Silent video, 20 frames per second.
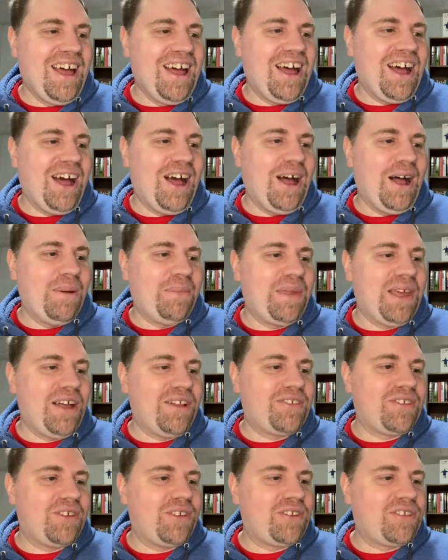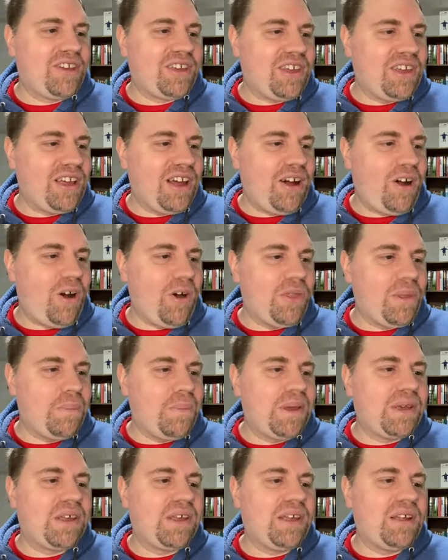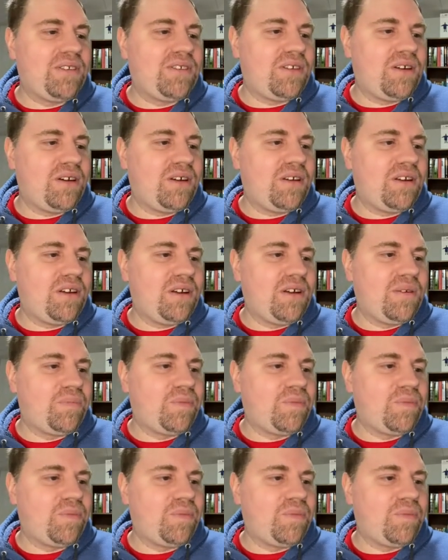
Yeah, so it looks like he got all the big hits on here.